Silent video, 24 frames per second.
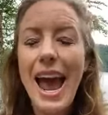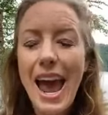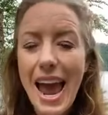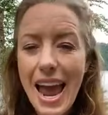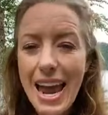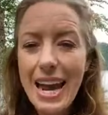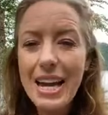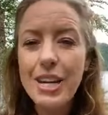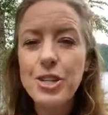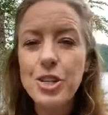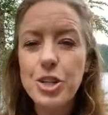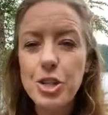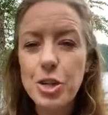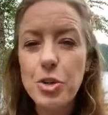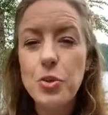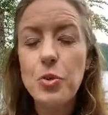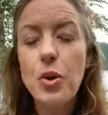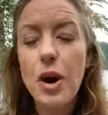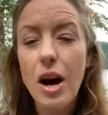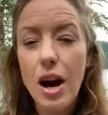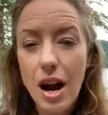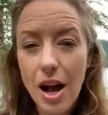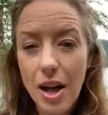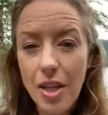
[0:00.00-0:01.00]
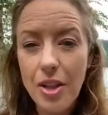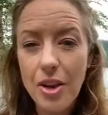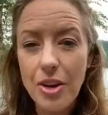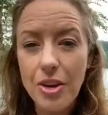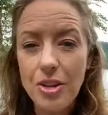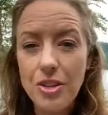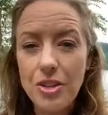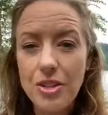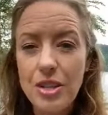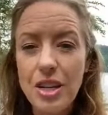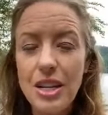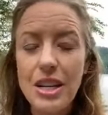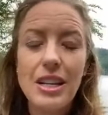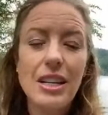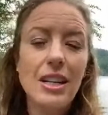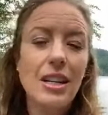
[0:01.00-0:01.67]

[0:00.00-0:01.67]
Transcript: and to others